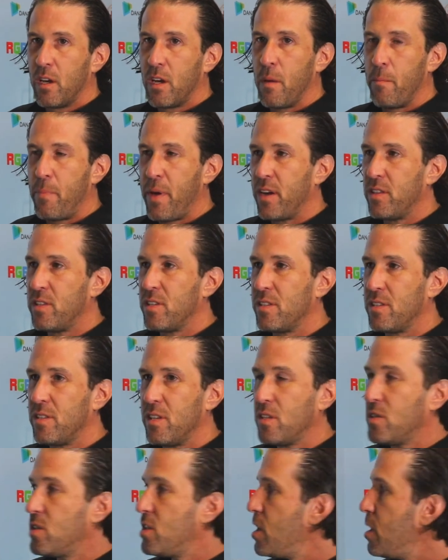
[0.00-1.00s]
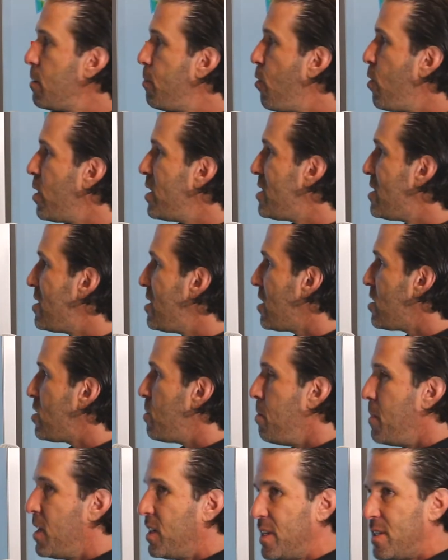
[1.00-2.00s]
compared to 16.6
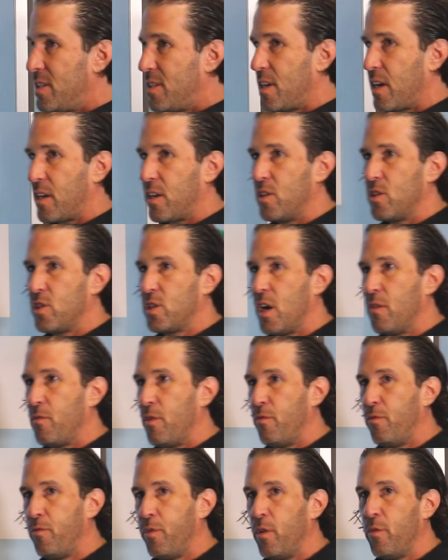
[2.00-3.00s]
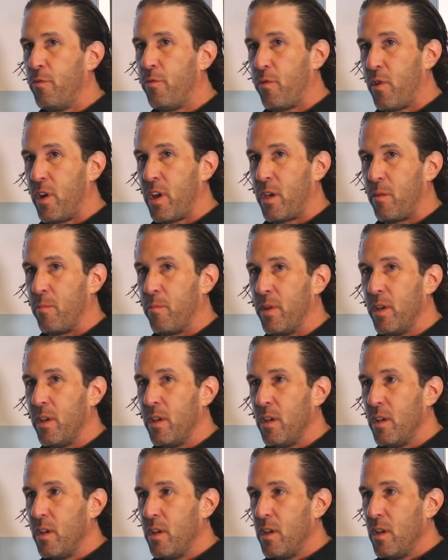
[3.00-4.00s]
milliseconds of a full frame.
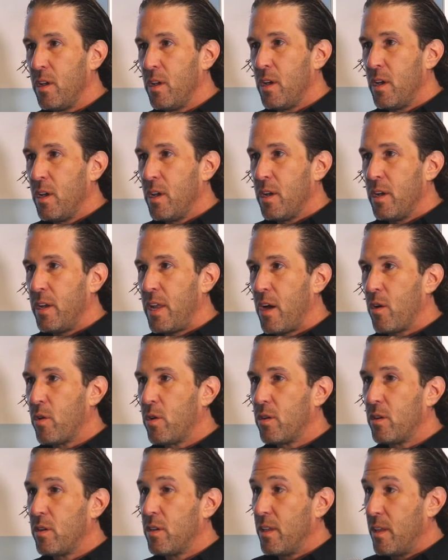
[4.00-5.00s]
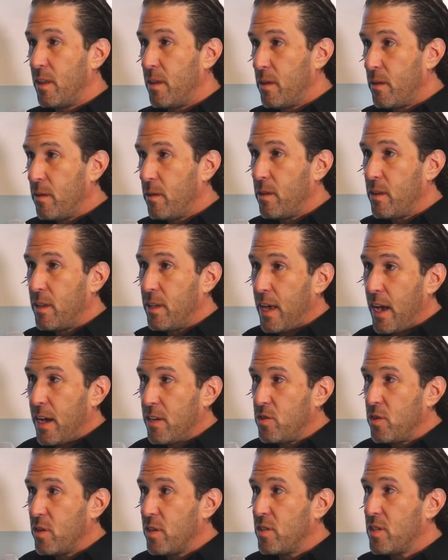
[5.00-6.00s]
Now,
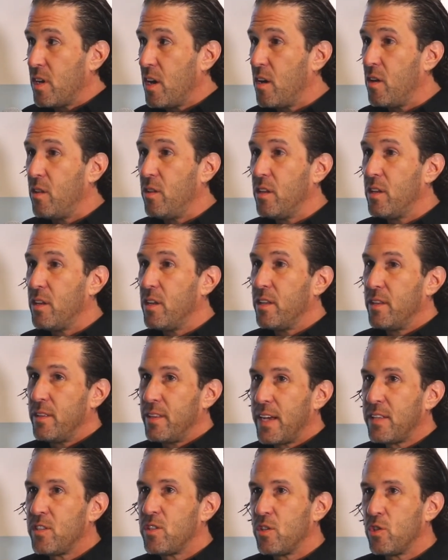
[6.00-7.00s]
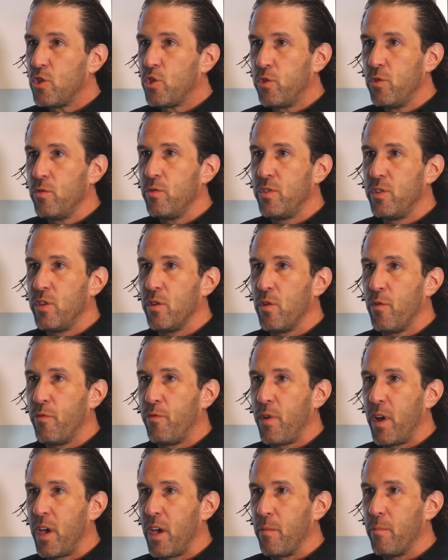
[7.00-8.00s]
as you could tell, that's true zero
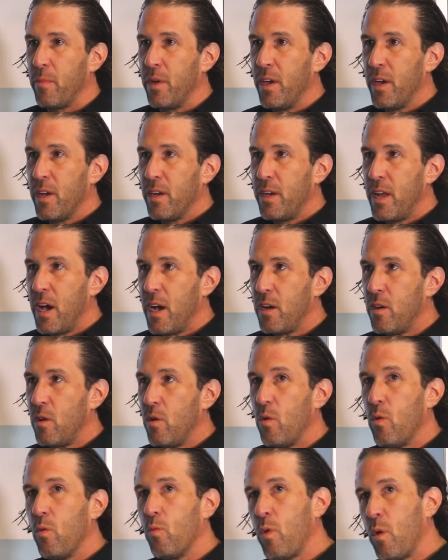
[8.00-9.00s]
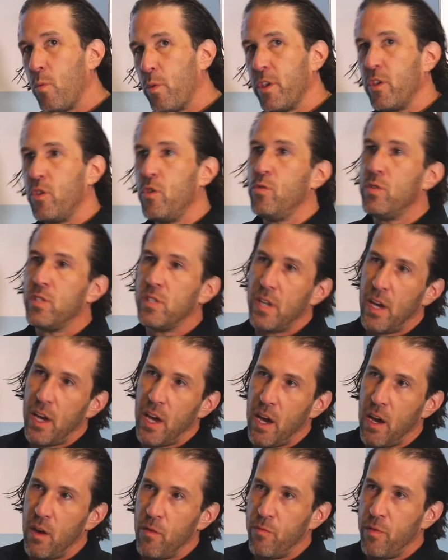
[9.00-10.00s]
frame, not what we used to
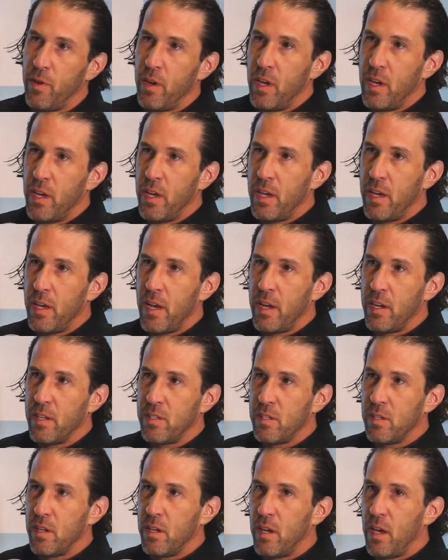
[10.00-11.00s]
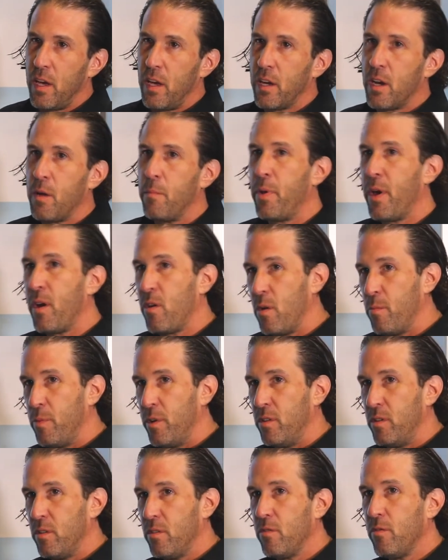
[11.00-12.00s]
have, and it's
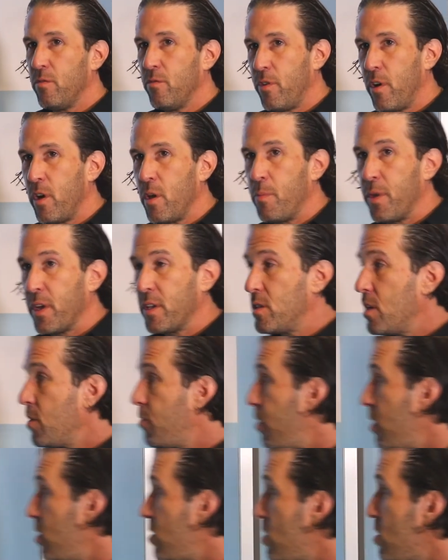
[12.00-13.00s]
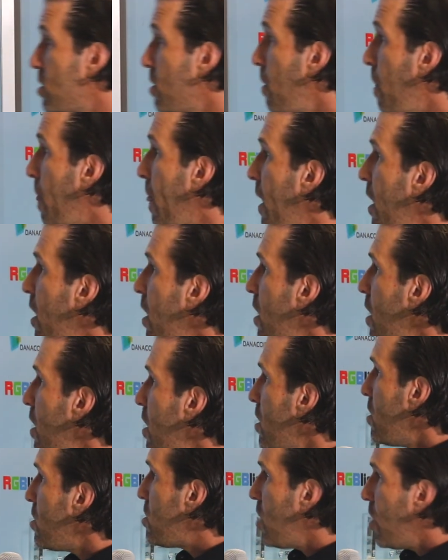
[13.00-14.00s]
comparable. Very big difference.
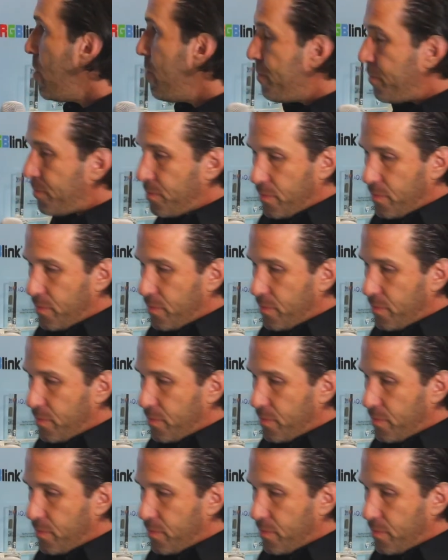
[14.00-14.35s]
So